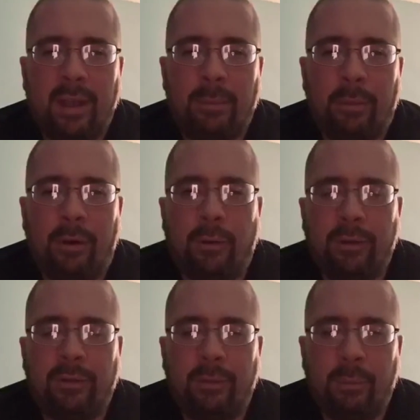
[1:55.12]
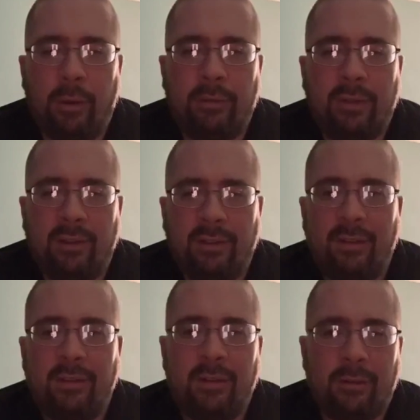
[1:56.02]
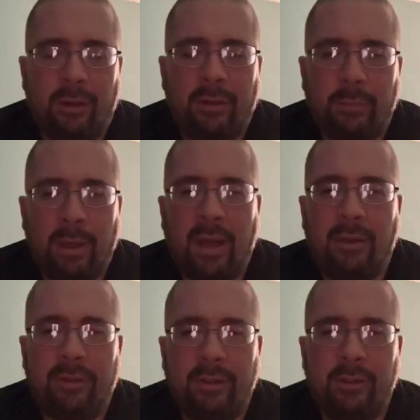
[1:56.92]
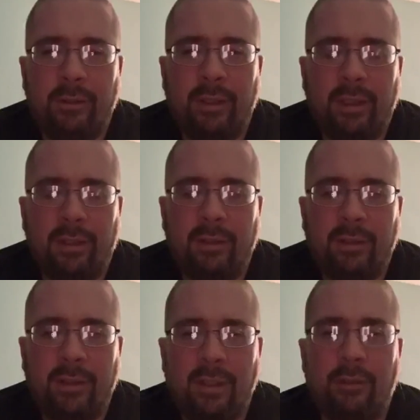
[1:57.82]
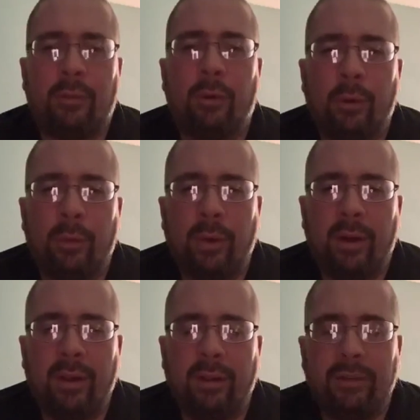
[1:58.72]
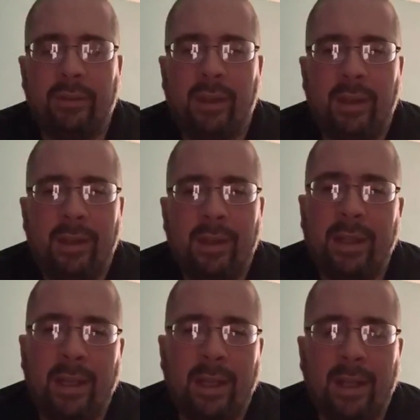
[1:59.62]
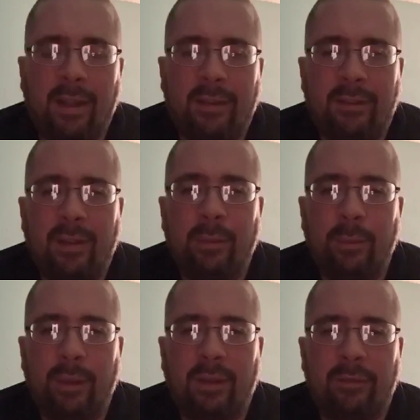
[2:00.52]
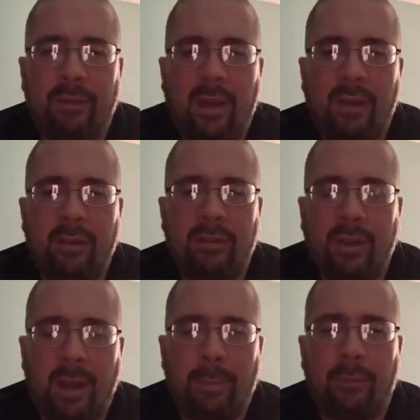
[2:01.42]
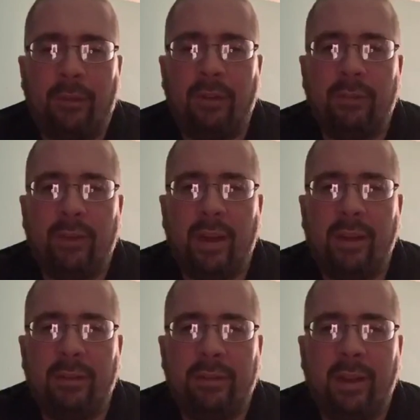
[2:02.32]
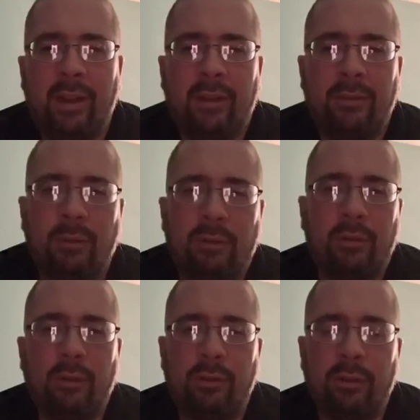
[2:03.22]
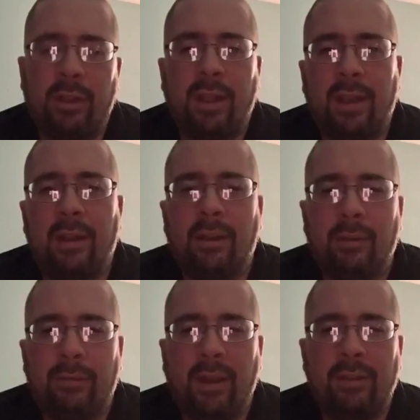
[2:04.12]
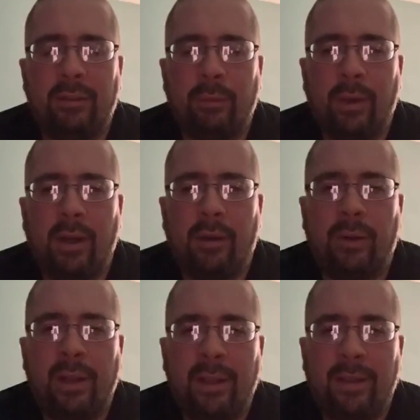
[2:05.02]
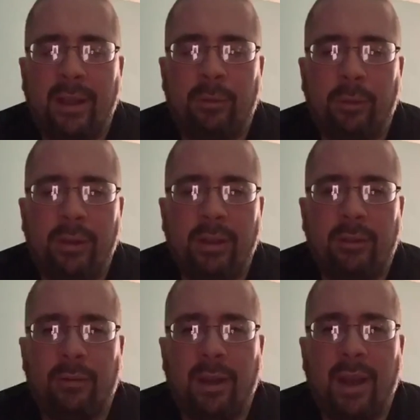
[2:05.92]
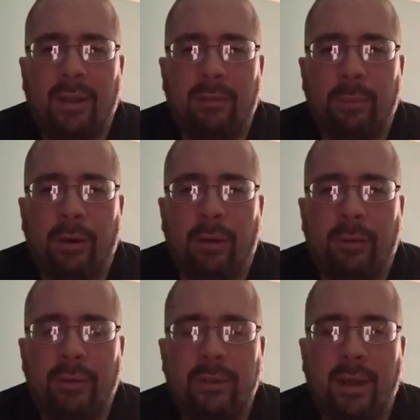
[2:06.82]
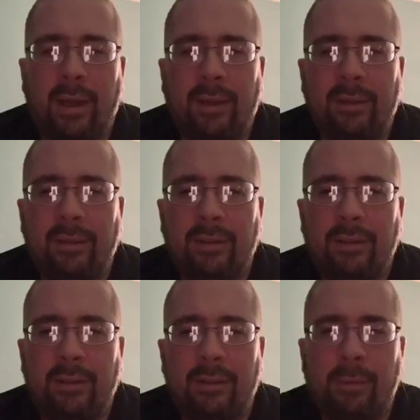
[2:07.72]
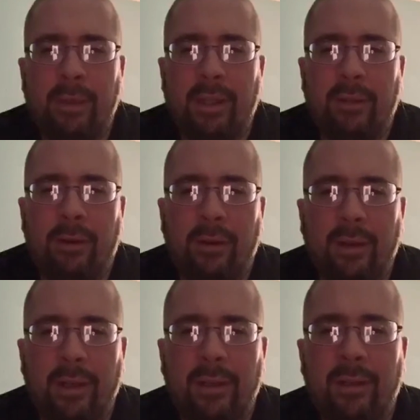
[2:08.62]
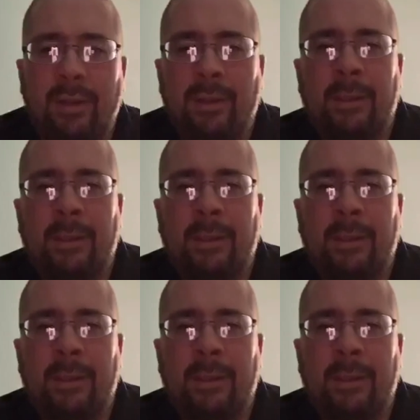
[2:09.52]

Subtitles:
That ball is the most consistent across the patterns that you can control it where it is. And then again, like I said, with the phase, I prefer the phase. So as soon as you can get into the phase as well, that's where you can get your reactive ball to begin targeting.